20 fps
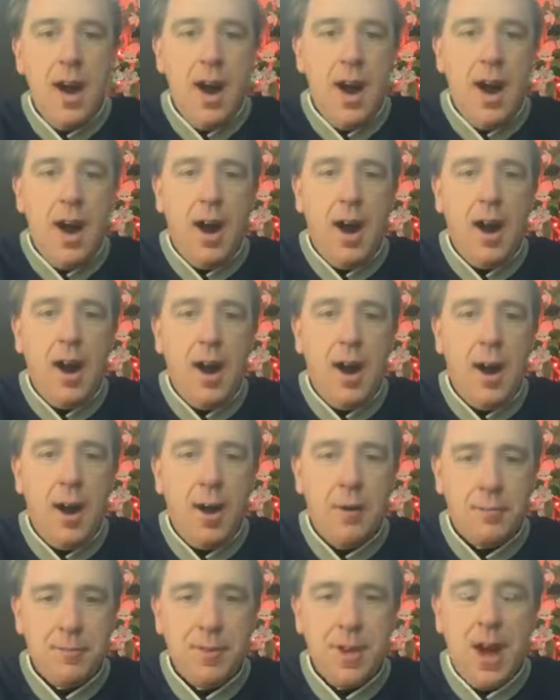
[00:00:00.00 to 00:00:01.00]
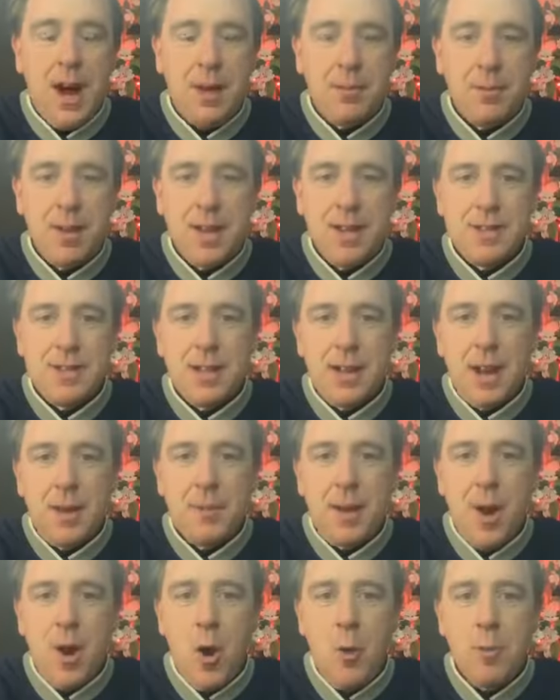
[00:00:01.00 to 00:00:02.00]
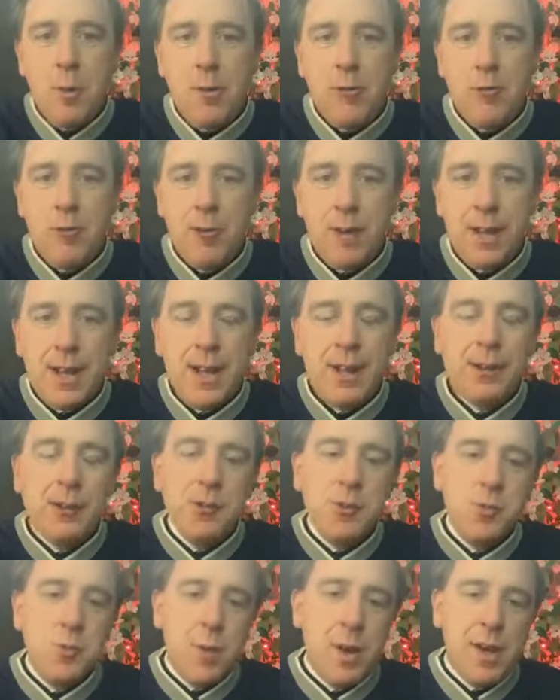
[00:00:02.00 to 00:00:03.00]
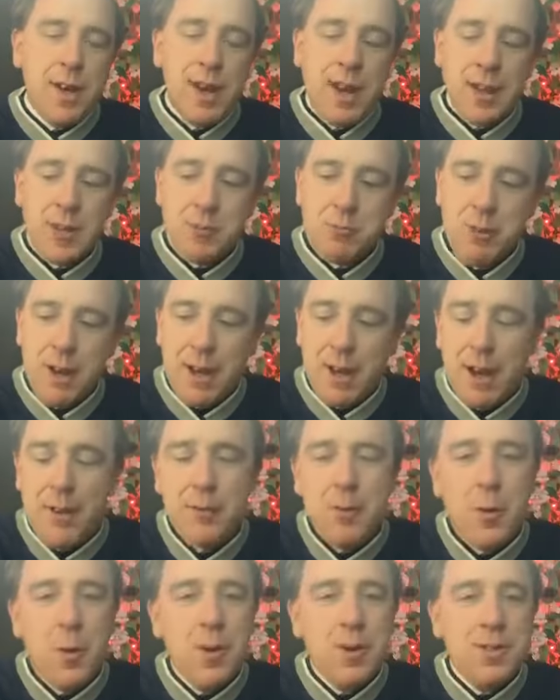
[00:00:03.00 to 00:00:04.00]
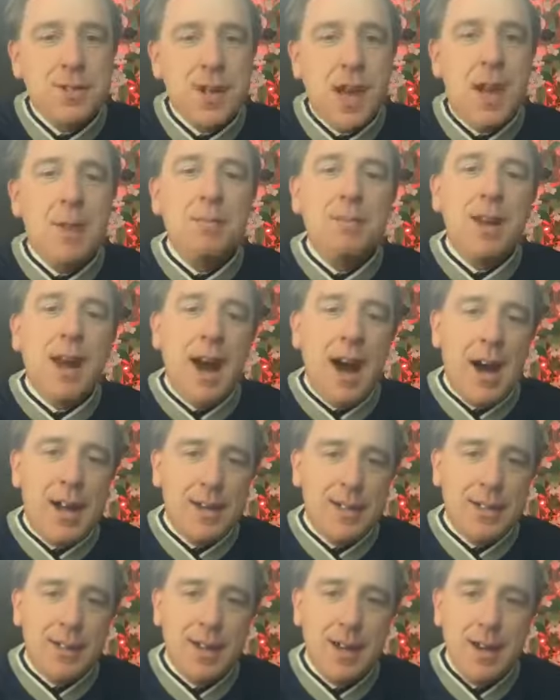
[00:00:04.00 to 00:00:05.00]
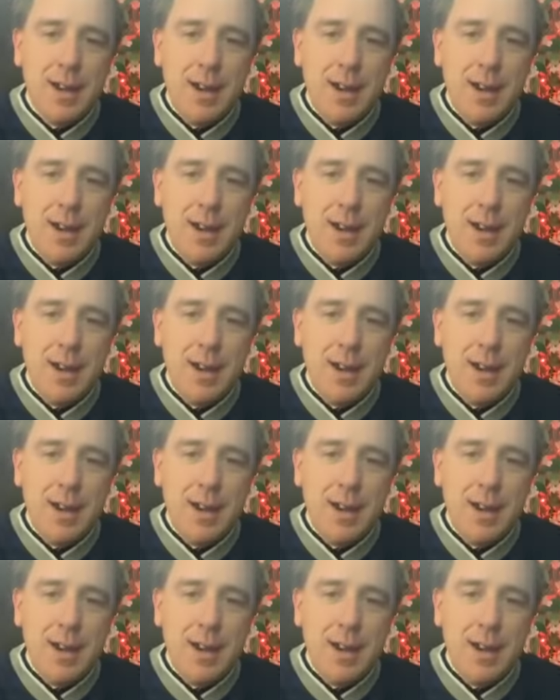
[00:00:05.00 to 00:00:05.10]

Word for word: Um, Don Mason, am I hoping for an Eagles win next week? Of course, I am not.